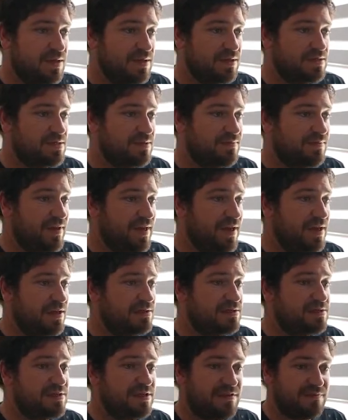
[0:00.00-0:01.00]
Something
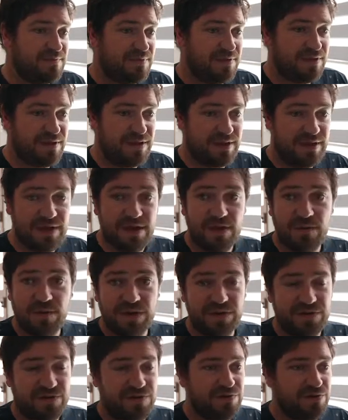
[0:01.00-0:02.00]
else that I've been thinking I
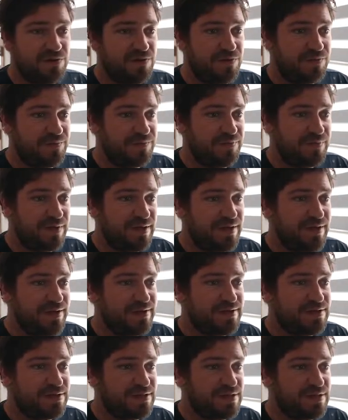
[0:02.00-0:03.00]
wanted to do
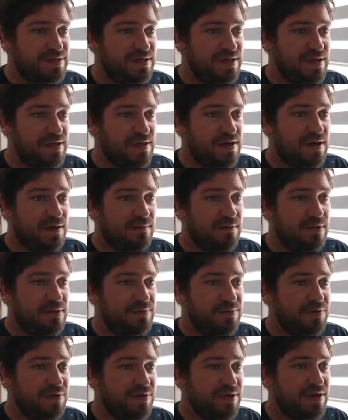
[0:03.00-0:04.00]
is I want to
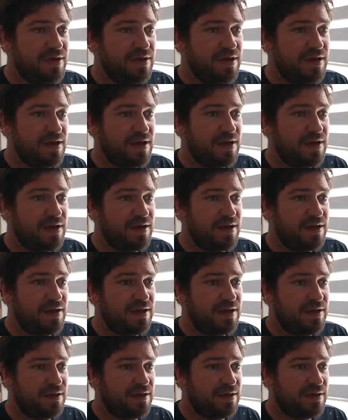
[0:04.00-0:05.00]
put in
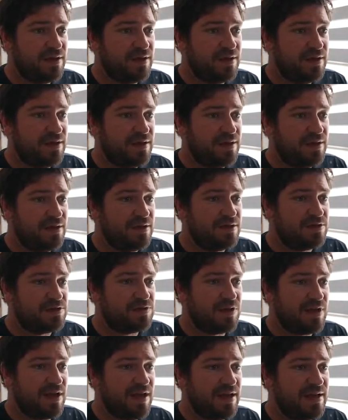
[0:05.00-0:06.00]
a
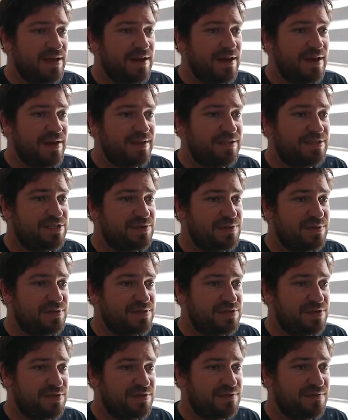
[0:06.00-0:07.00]
sort of like a nature
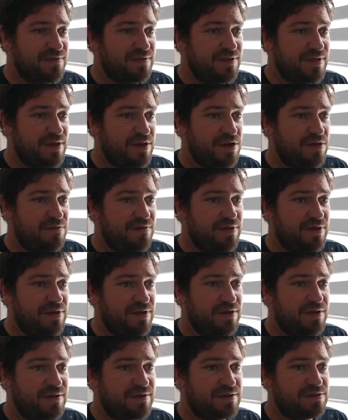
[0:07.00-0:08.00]
reserve thing over
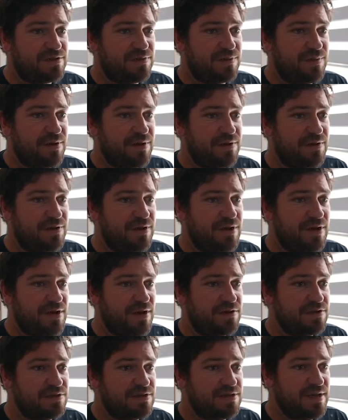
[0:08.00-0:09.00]
here. So where you can
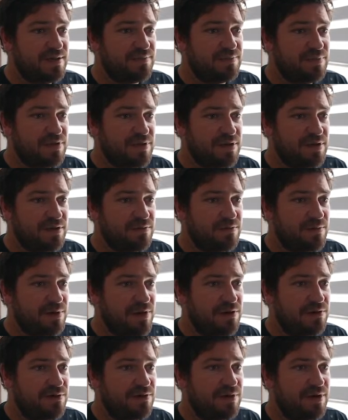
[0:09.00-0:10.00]
go, see I put a little
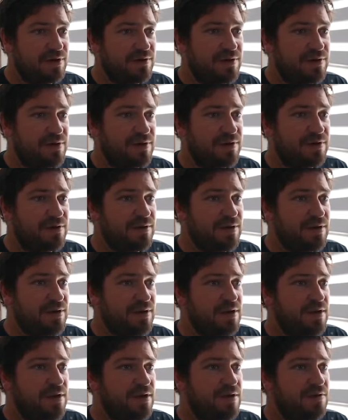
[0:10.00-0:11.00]
road down here.
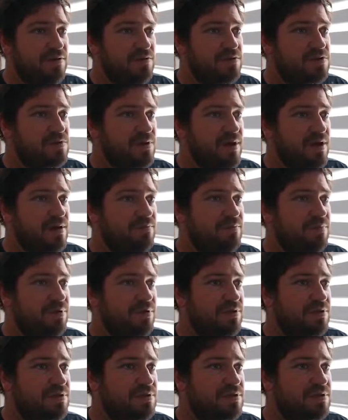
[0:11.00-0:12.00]
And also I
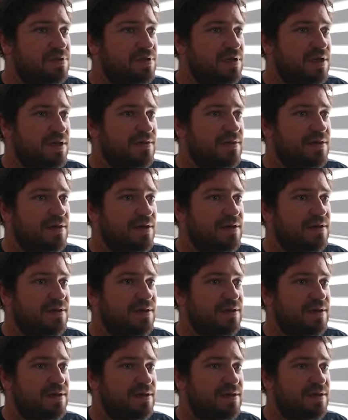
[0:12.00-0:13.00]
think I
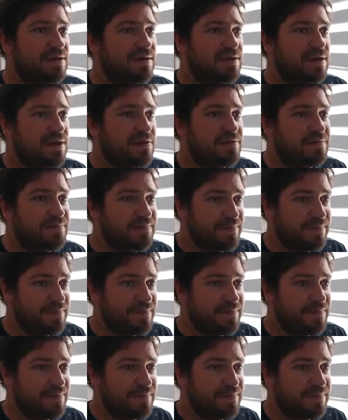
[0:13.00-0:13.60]
deleted it. Oh,